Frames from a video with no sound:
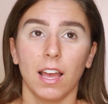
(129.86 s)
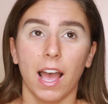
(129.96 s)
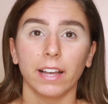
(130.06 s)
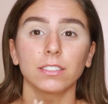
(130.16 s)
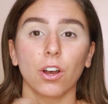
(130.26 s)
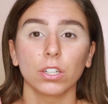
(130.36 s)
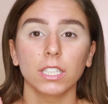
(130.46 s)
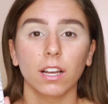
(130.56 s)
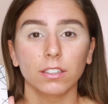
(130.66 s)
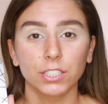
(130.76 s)
has all
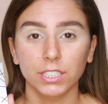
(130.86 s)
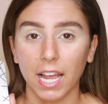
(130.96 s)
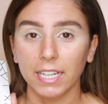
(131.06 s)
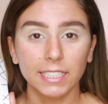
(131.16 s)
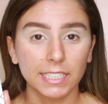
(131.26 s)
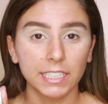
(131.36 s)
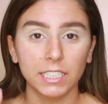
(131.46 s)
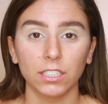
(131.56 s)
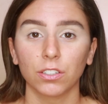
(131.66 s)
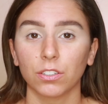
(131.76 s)
the colors I
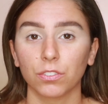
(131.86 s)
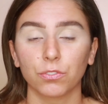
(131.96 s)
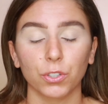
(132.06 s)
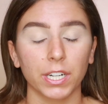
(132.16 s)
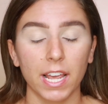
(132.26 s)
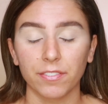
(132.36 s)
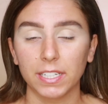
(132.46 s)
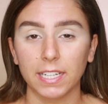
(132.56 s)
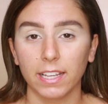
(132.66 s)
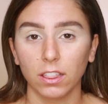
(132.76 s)
need for an
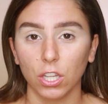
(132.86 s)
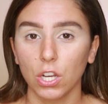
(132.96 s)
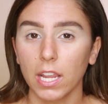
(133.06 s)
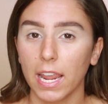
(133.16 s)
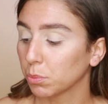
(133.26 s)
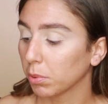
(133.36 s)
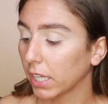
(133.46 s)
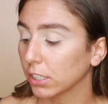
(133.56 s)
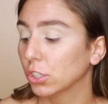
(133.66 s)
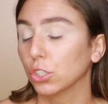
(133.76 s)
everyday look. It just
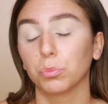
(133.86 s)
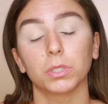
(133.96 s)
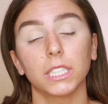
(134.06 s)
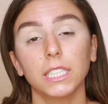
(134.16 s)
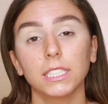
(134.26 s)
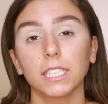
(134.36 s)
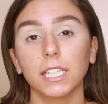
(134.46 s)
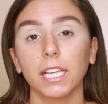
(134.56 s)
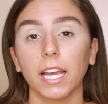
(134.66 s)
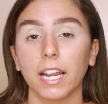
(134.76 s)
blends super
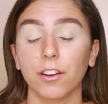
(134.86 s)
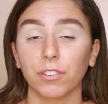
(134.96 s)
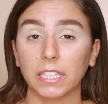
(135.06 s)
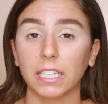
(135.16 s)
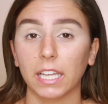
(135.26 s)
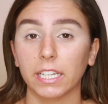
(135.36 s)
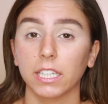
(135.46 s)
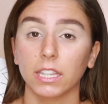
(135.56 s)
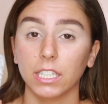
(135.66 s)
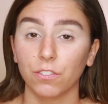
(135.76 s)
easily, and I really like
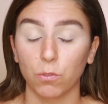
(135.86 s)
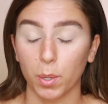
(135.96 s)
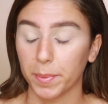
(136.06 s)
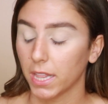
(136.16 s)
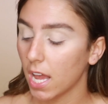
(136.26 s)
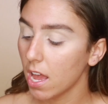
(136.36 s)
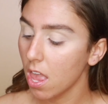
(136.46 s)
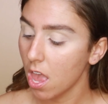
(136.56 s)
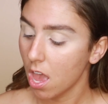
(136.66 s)
the formula.